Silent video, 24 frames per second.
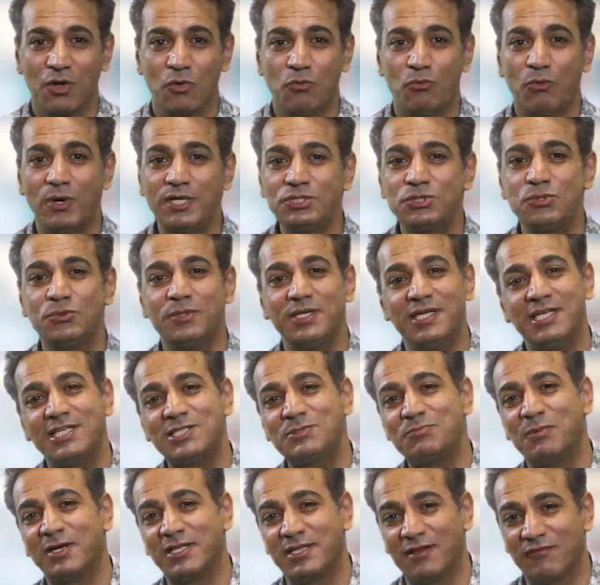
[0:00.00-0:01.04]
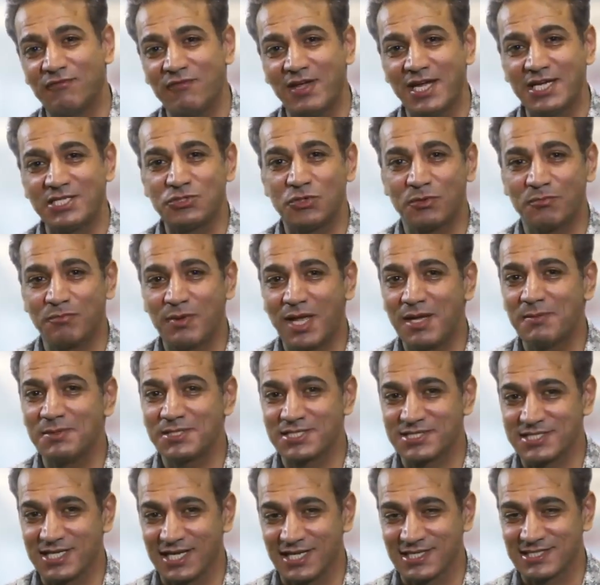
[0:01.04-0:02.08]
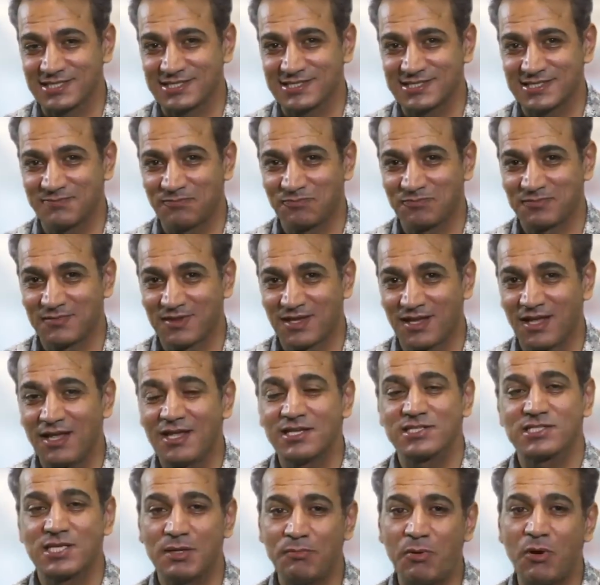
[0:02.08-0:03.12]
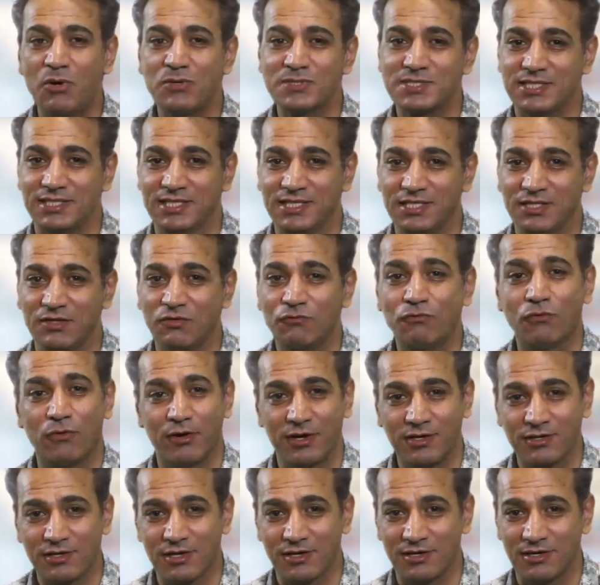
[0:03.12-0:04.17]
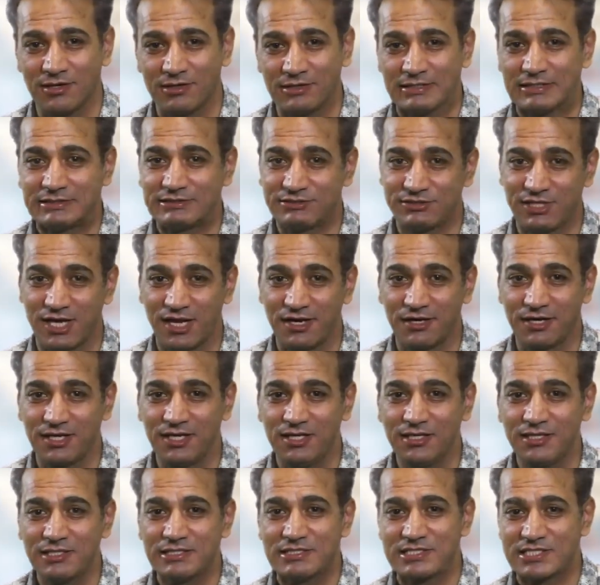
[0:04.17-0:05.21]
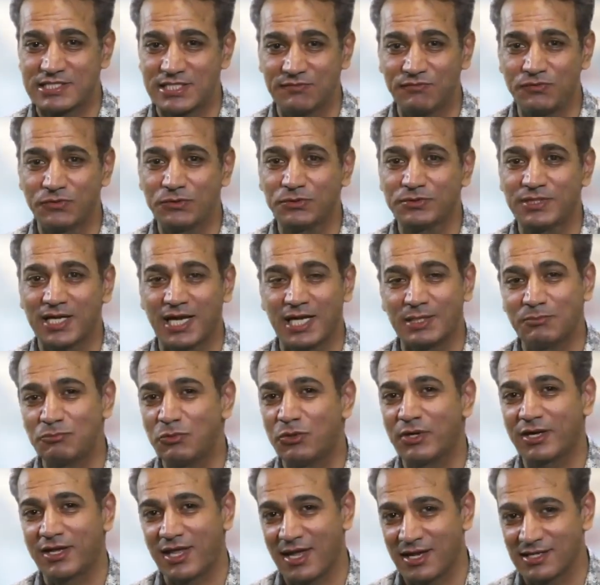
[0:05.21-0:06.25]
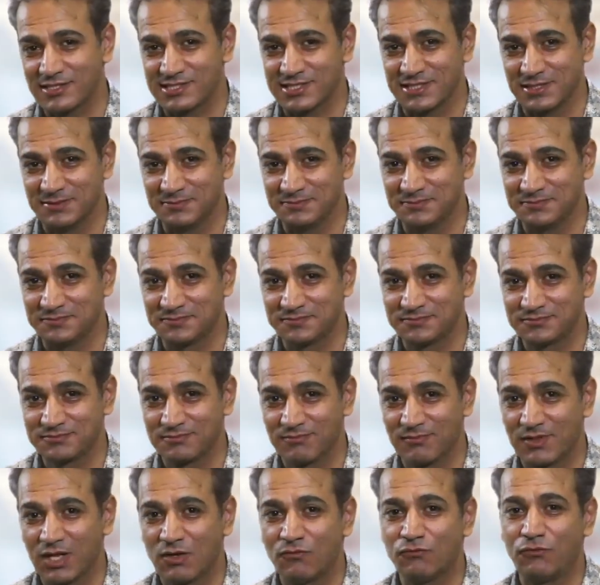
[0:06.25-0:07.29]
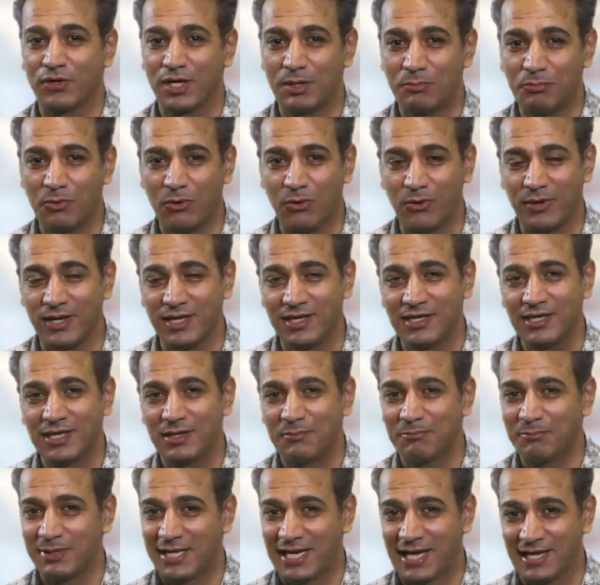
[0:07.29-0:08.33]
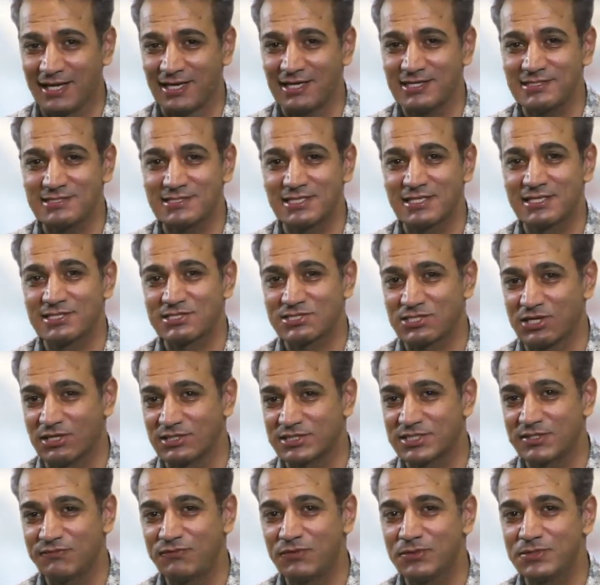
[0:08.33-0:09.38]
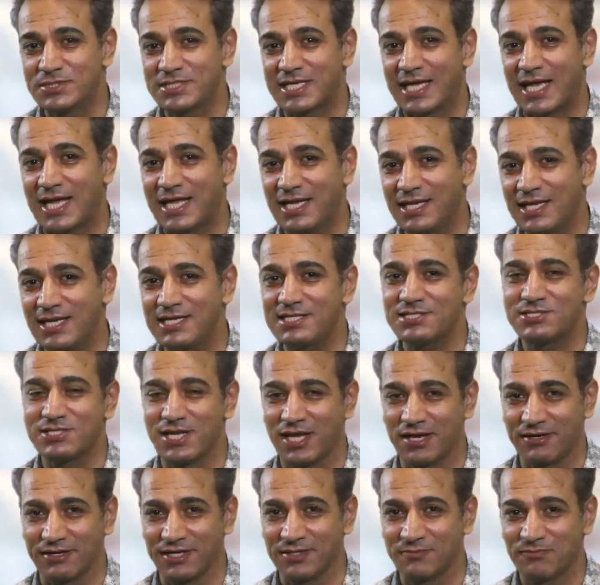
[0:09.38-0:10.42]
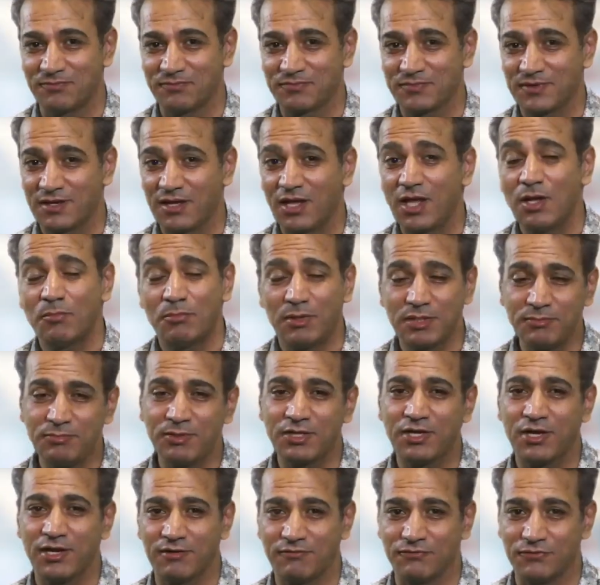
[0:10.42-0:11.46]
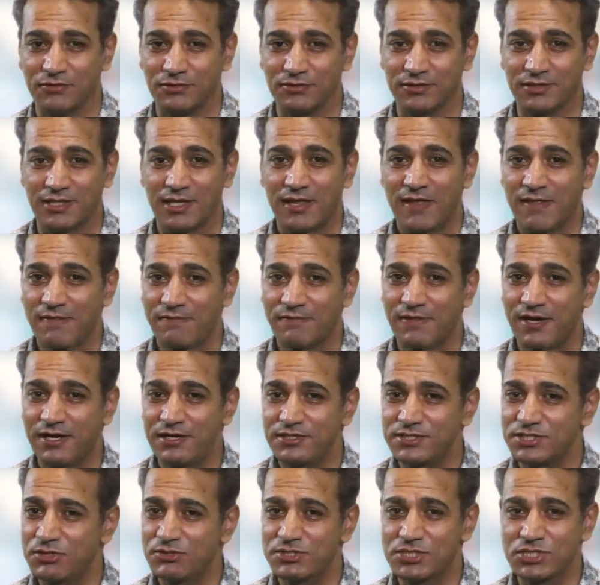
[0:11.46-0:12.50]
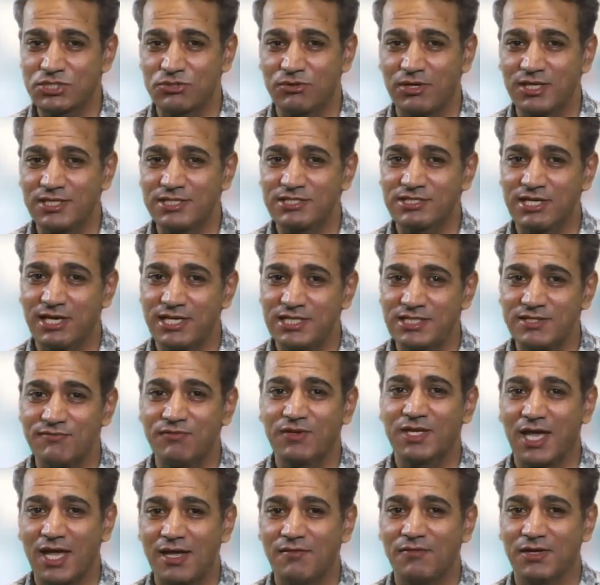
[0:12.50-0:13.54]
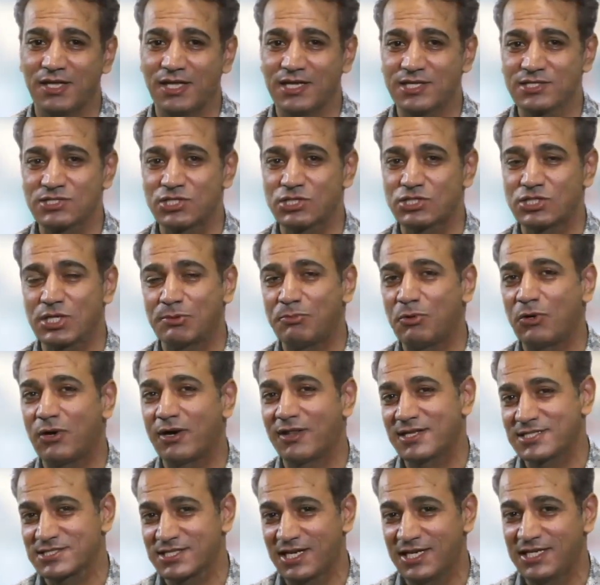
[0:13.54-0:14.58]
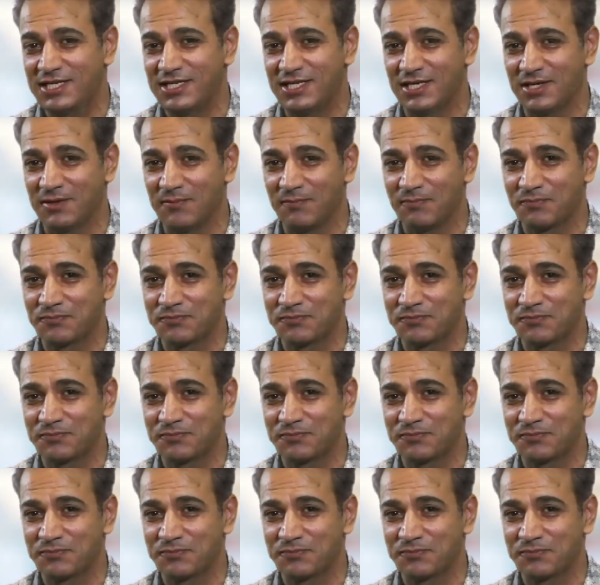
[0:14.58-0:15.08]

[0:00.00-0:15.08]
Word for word: what you eat might affect your baby's sex. Supposedly, for a girl, dairy, seafood, and more calcium. For a boy, bananas, salty foods, and less dairy. But be careful, there is no strong scientific evidence to support this idea.